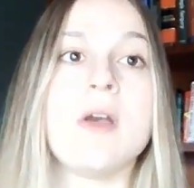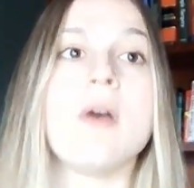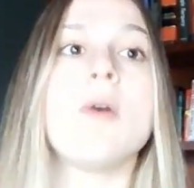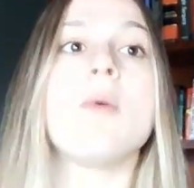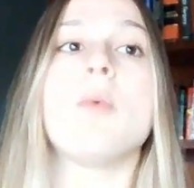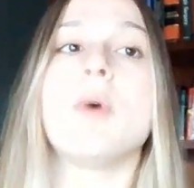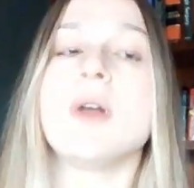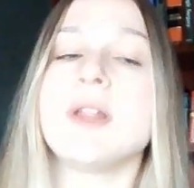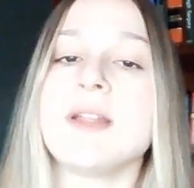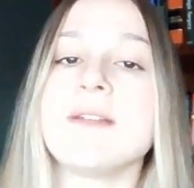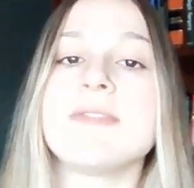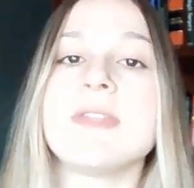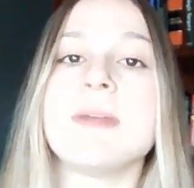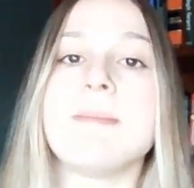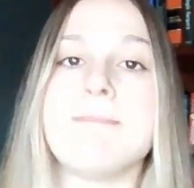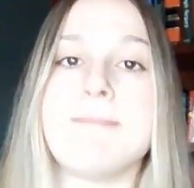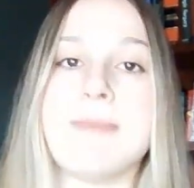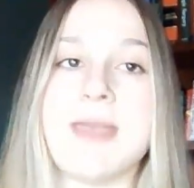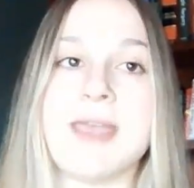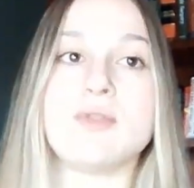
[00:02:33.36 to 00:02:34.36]
One of the
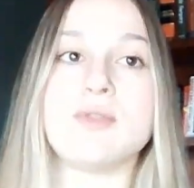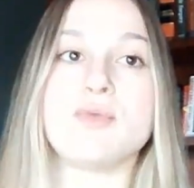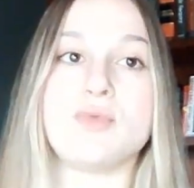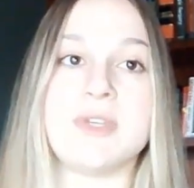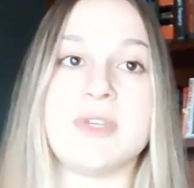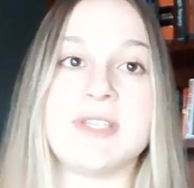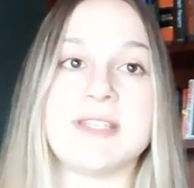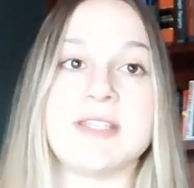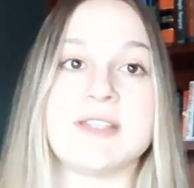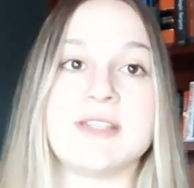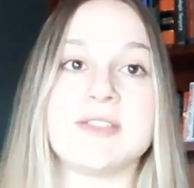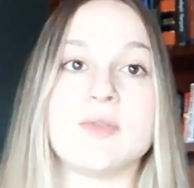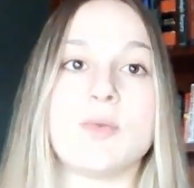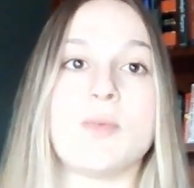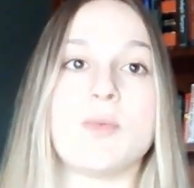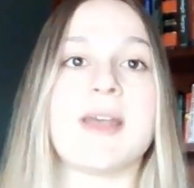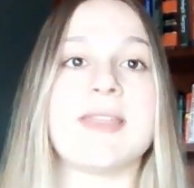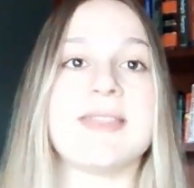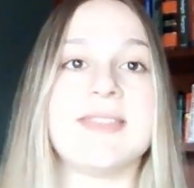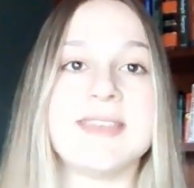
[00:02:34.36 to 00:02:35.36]
main reasons
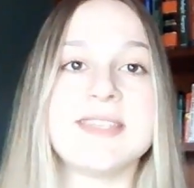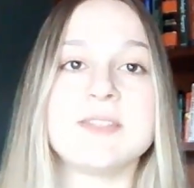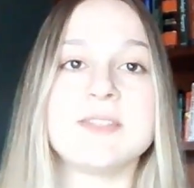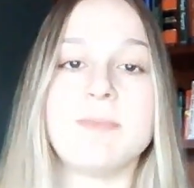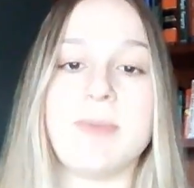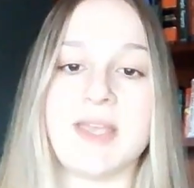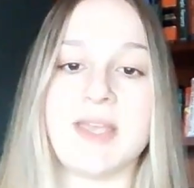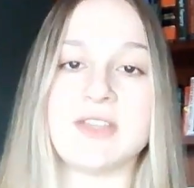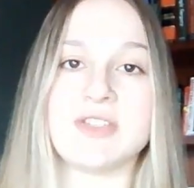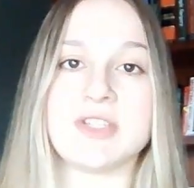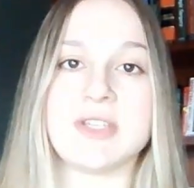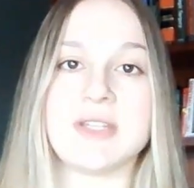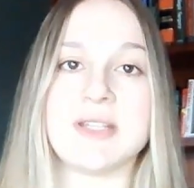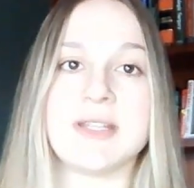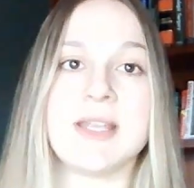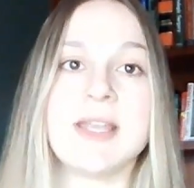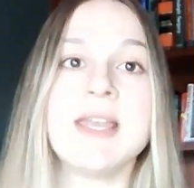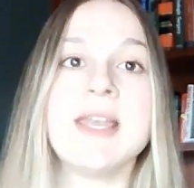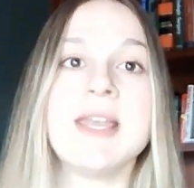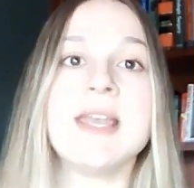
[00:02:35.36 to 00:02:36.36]
why this patient
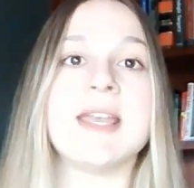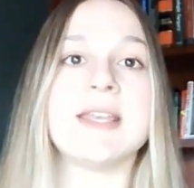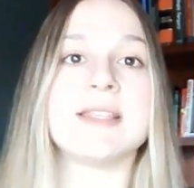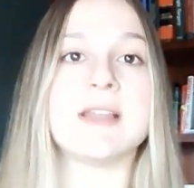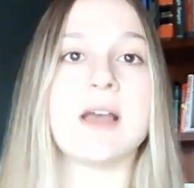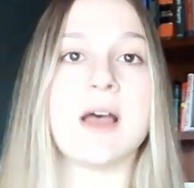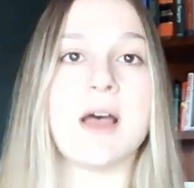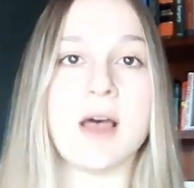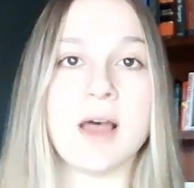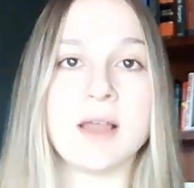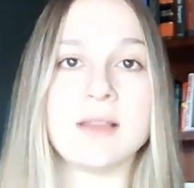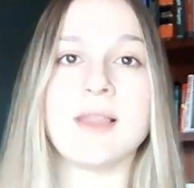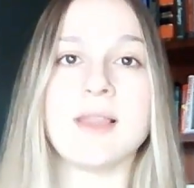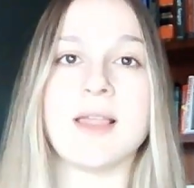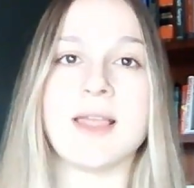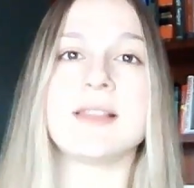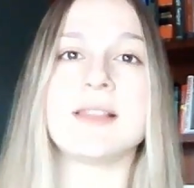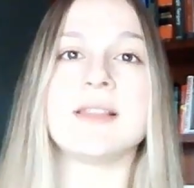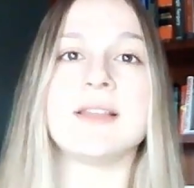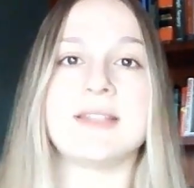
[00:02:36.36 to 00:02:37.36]
is
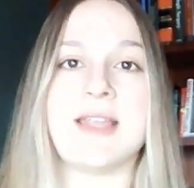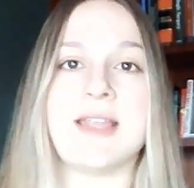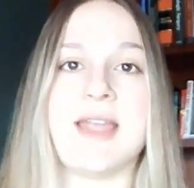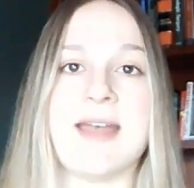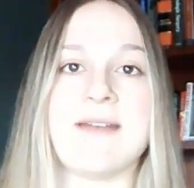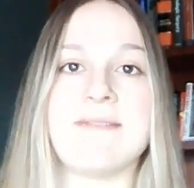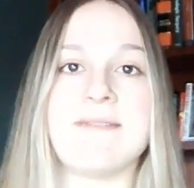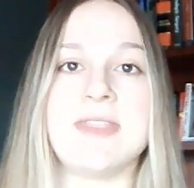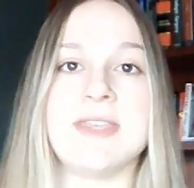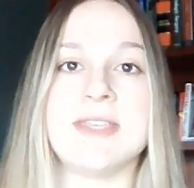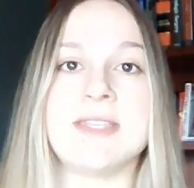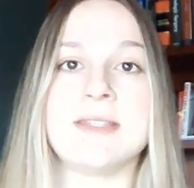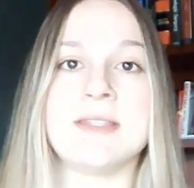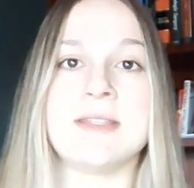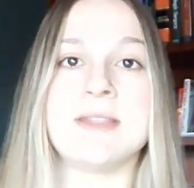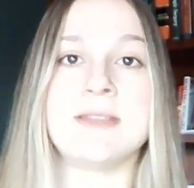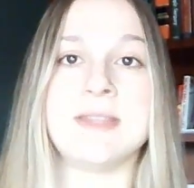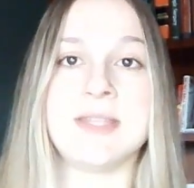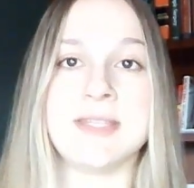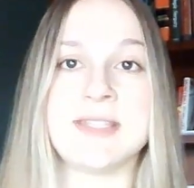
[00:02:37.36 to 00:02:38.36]
unlikely to have the
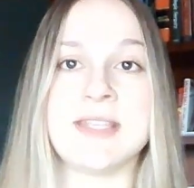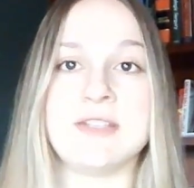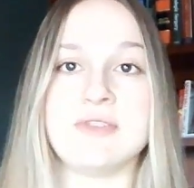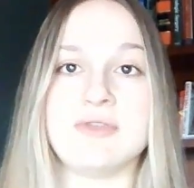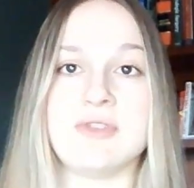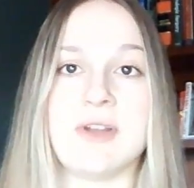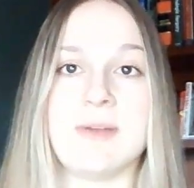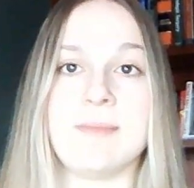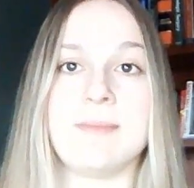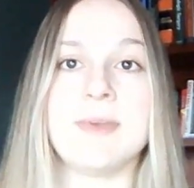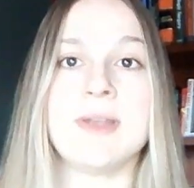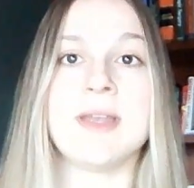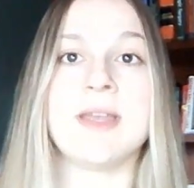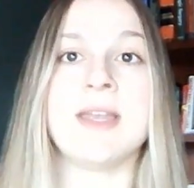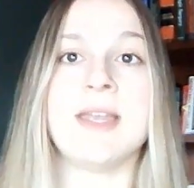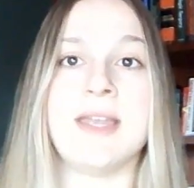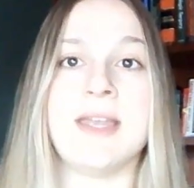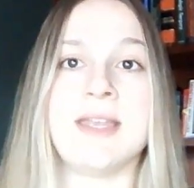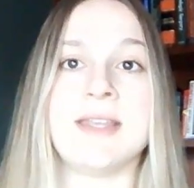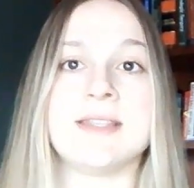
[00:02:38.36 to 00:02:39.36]
syndrome
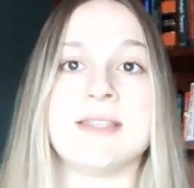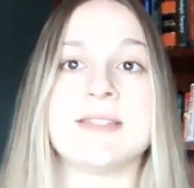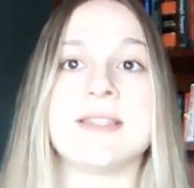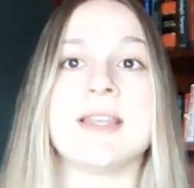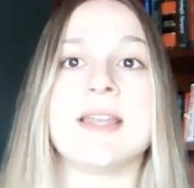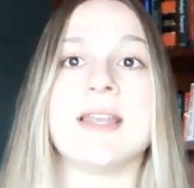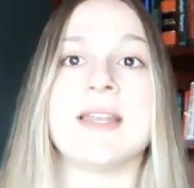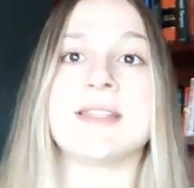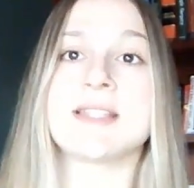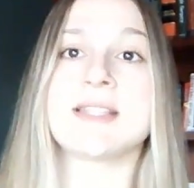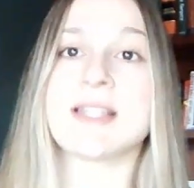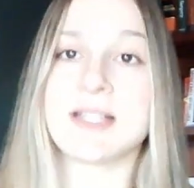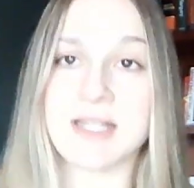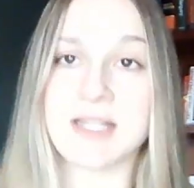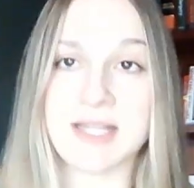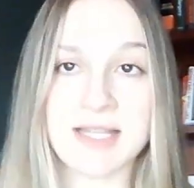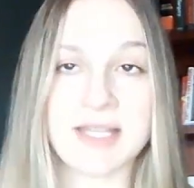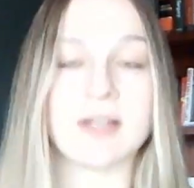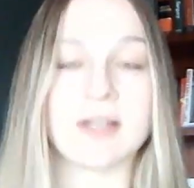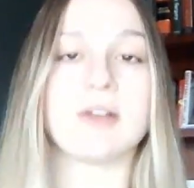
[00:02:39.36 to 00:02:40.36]
is its
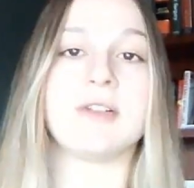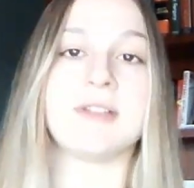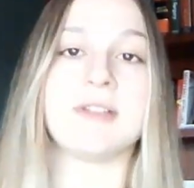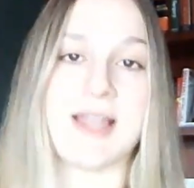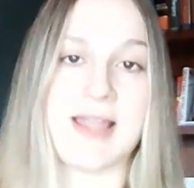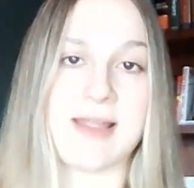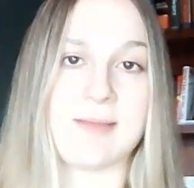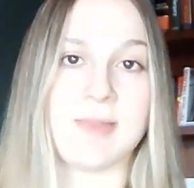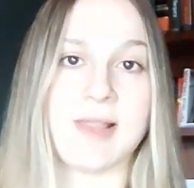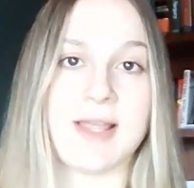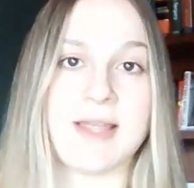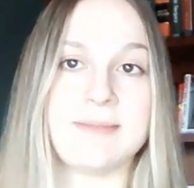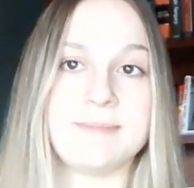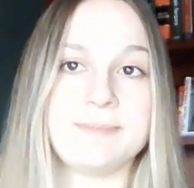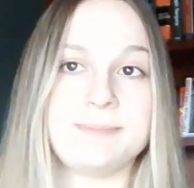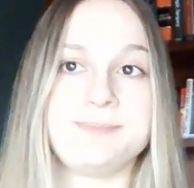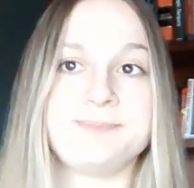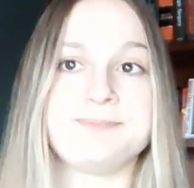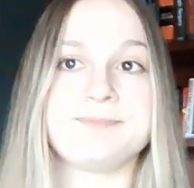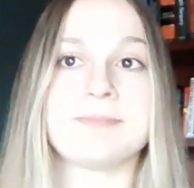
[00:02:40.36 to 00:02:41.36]
clinical timeline.
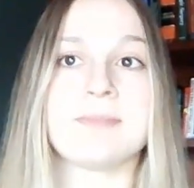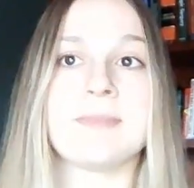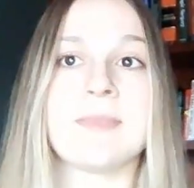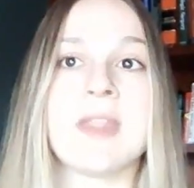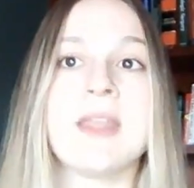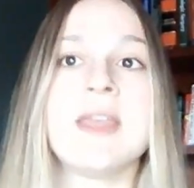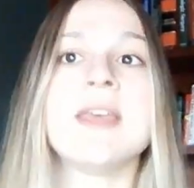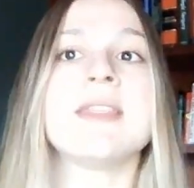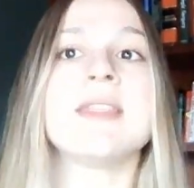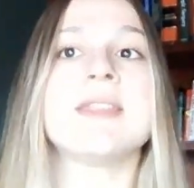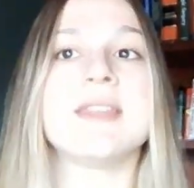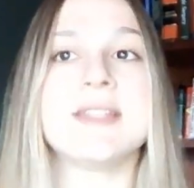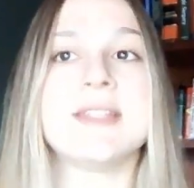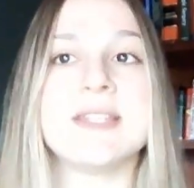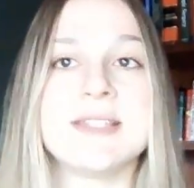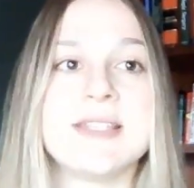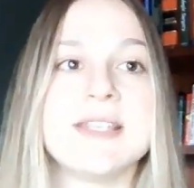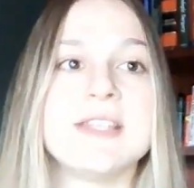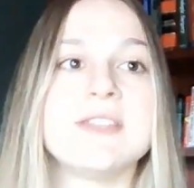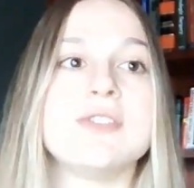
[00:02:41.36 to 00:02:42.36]
The
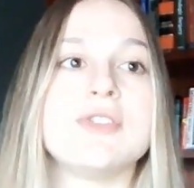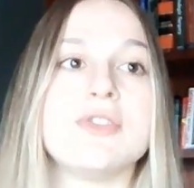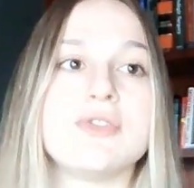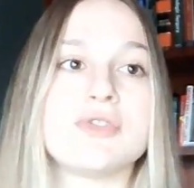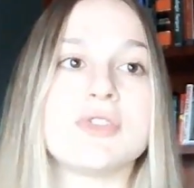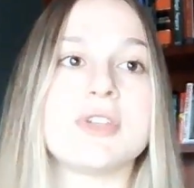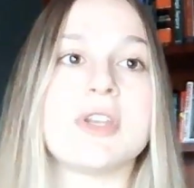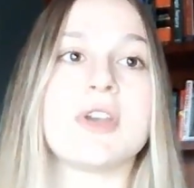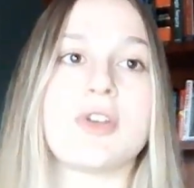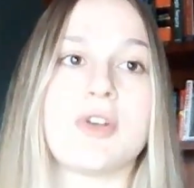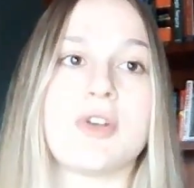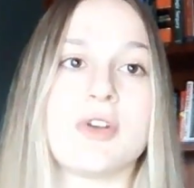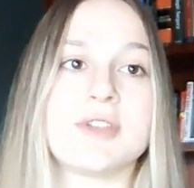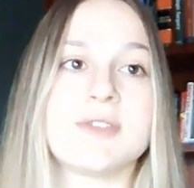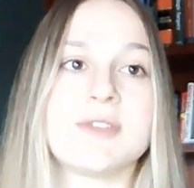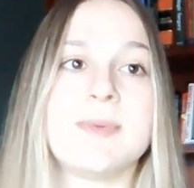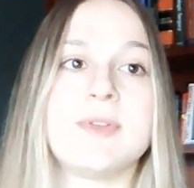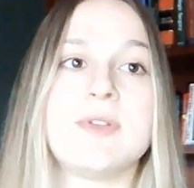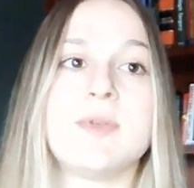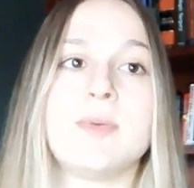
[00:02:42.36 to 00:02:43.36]
disease usually
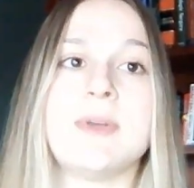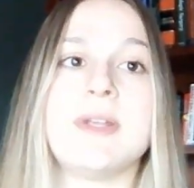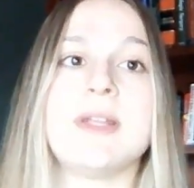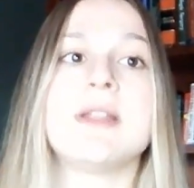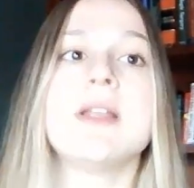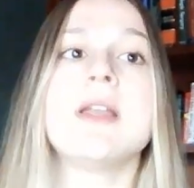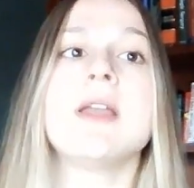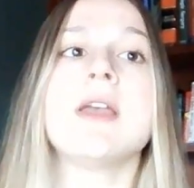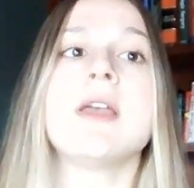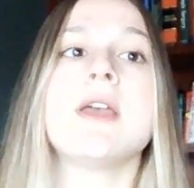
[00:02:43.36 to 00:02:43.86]
occurs between